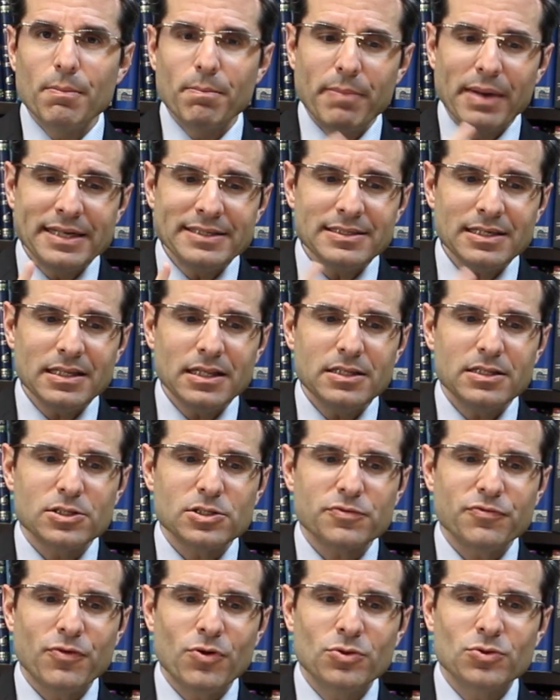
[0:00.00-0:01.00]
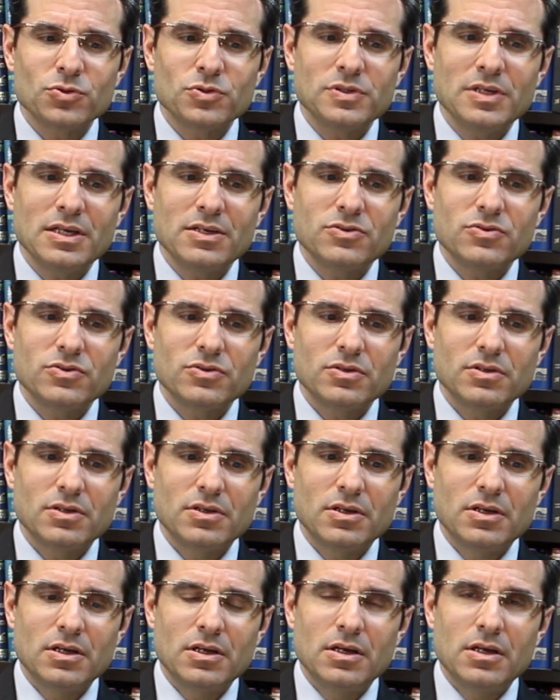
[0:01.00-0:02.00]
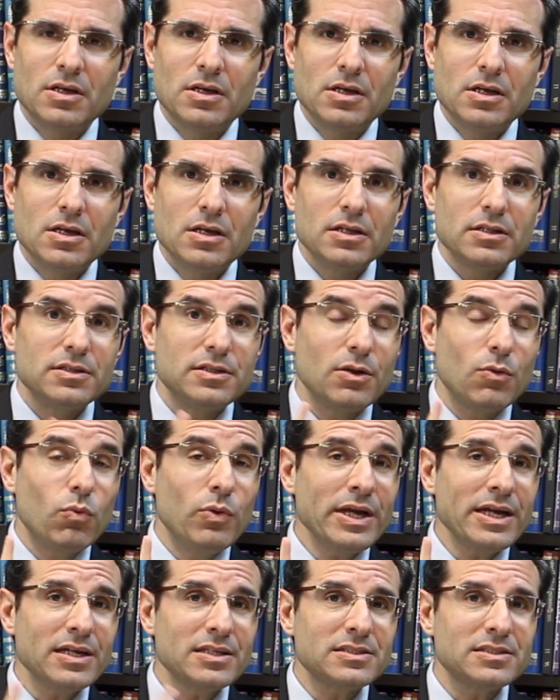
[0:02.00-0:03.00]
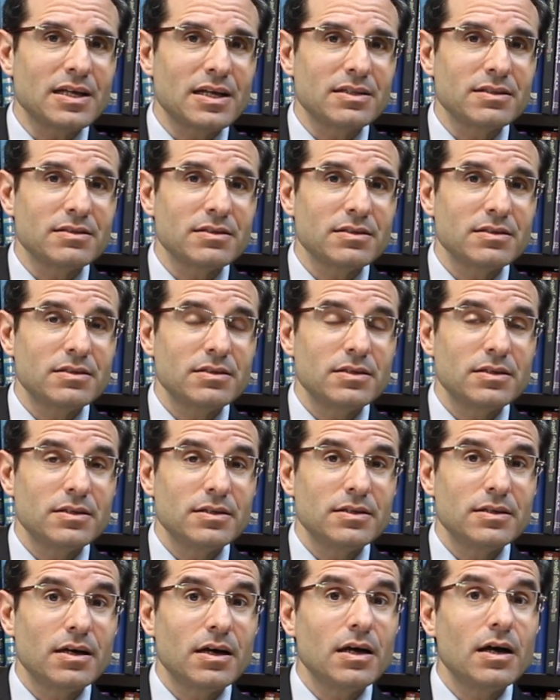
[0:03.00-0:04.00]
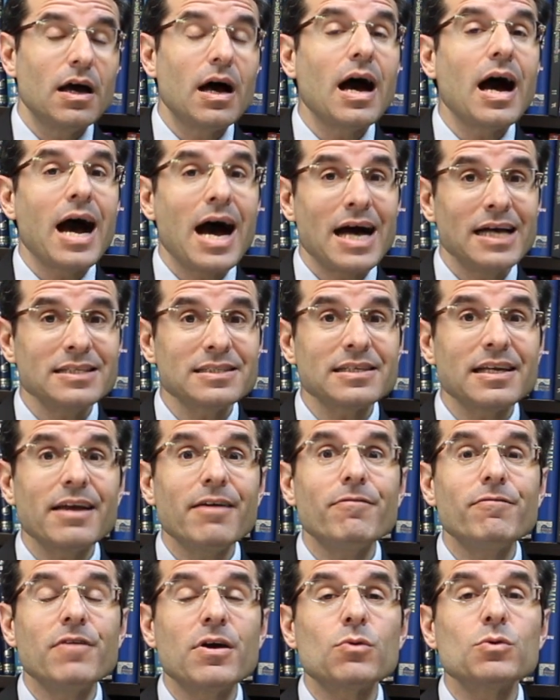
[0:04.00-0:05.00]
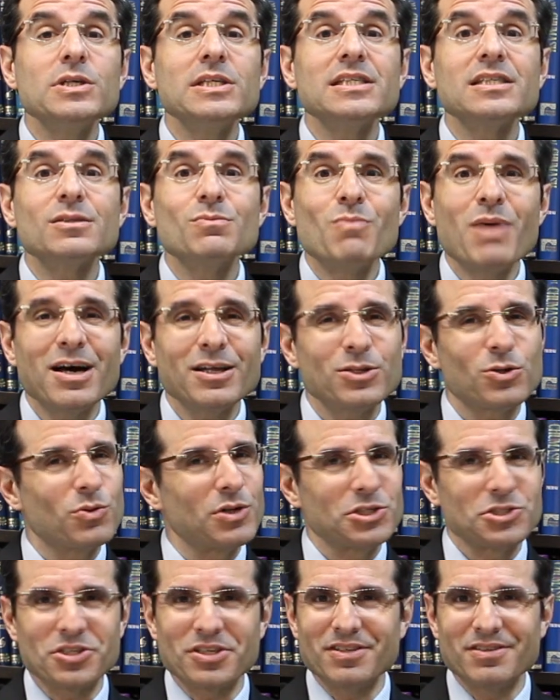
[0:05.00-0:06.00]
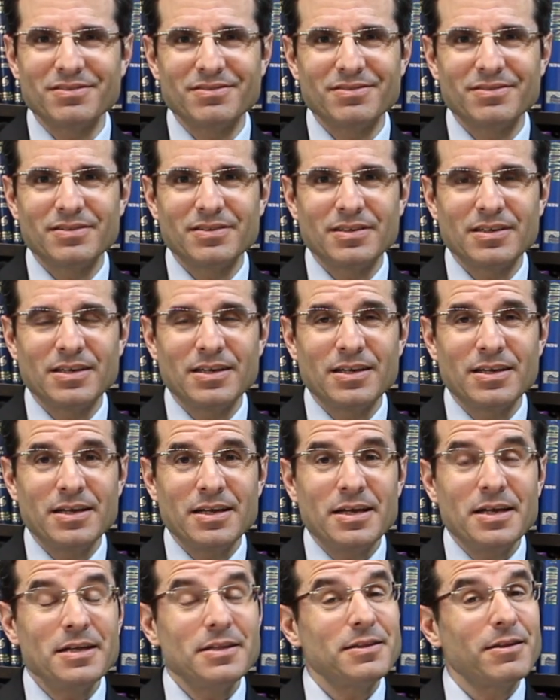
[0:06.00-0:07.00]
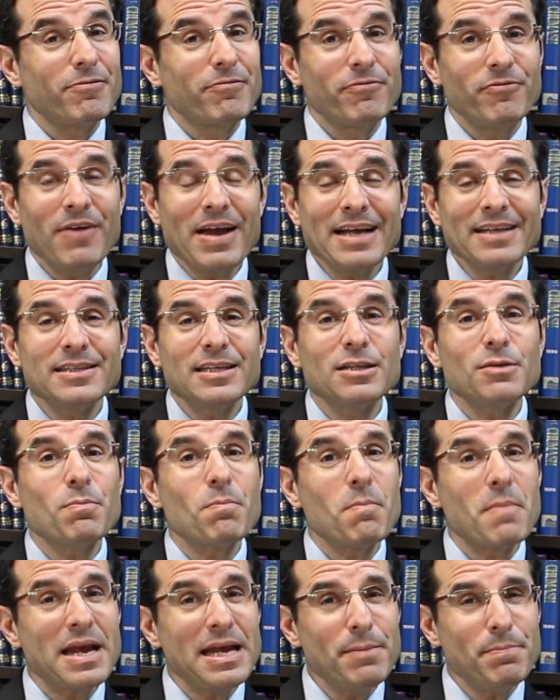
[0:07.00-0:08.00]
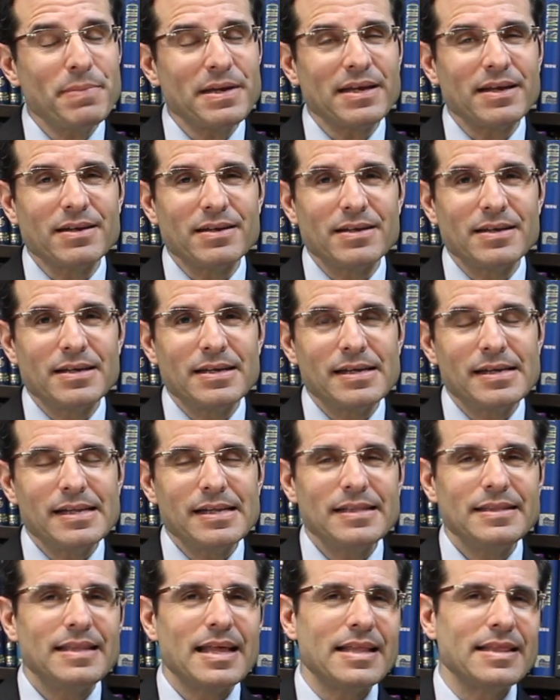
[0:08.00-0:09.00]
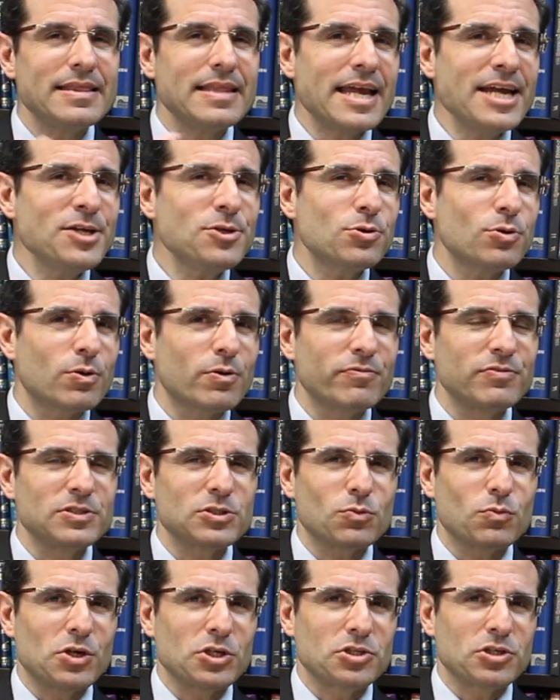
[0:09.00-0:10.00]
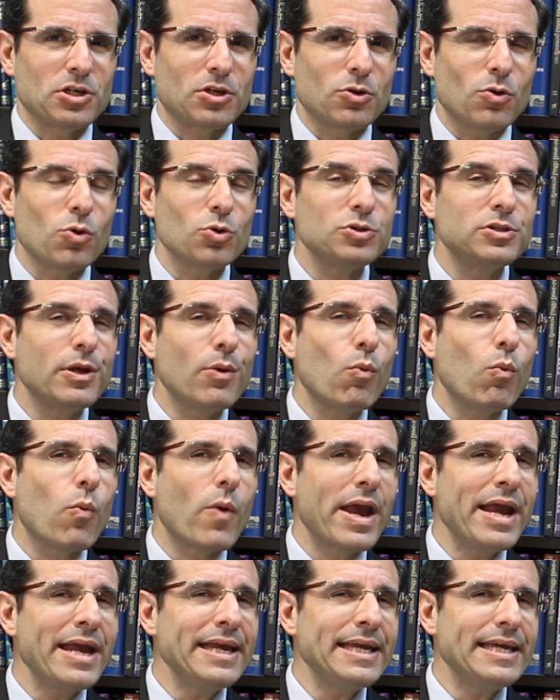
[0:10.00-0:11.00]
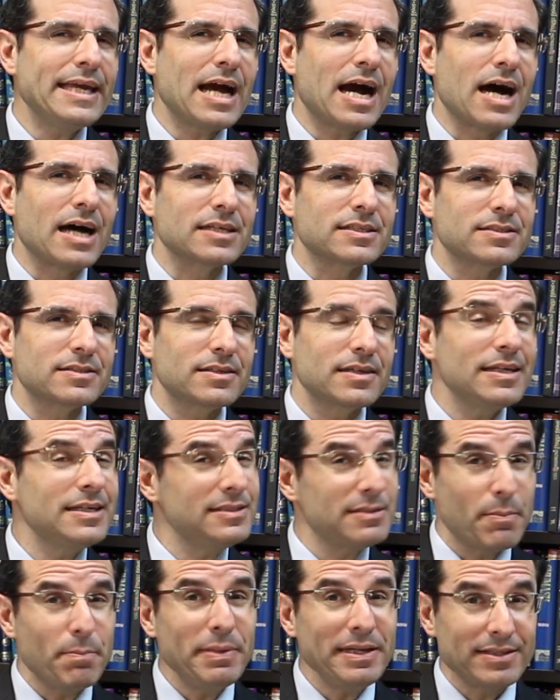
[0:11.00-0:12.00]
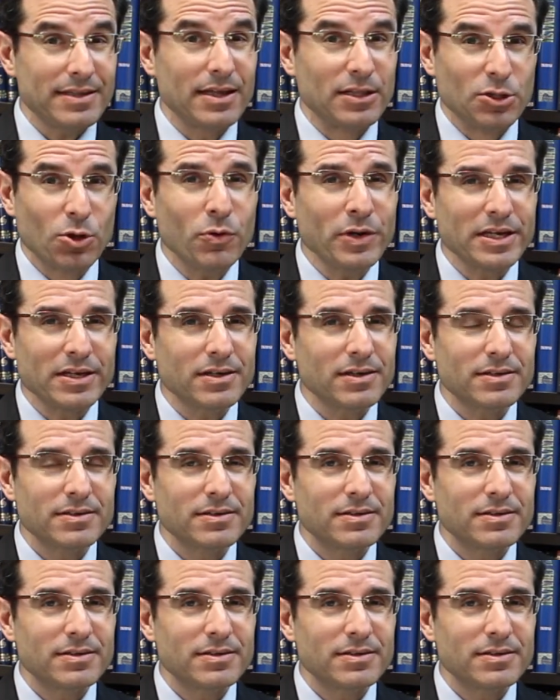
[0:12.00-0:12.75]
Basically, the Sforno says, the wicked son asked a very smart question. The fact that maybe the nature of his question or the way he asked is a bit annoying